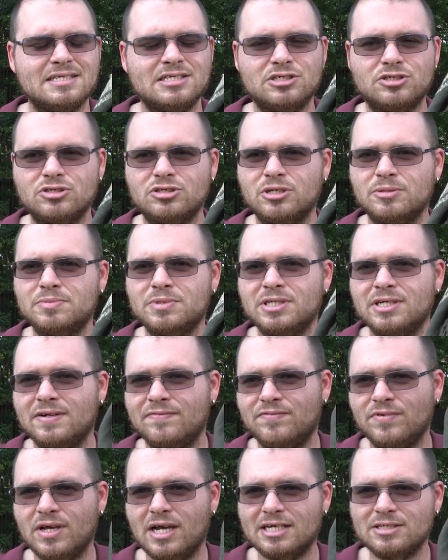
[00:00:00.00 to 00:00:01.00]
the description
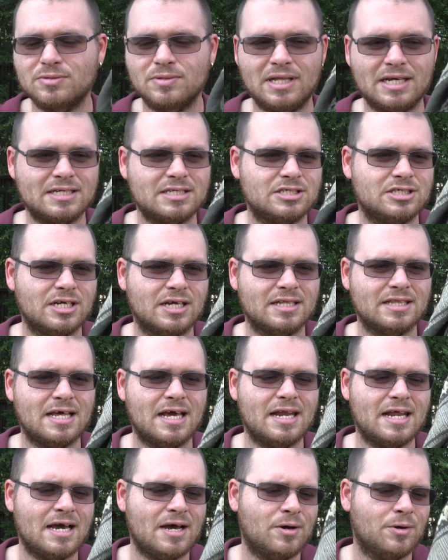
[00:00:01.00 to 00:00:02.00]
if you guys would like to check
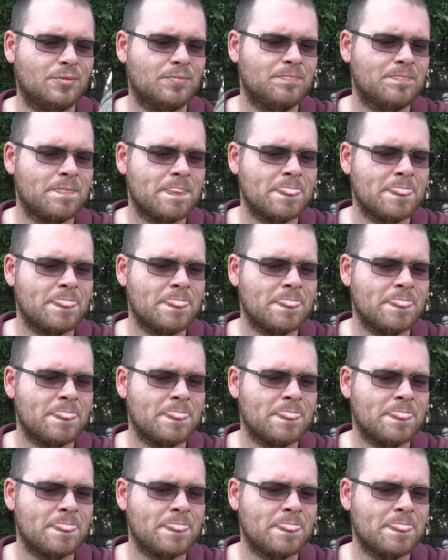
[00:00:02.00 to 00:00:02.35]
that out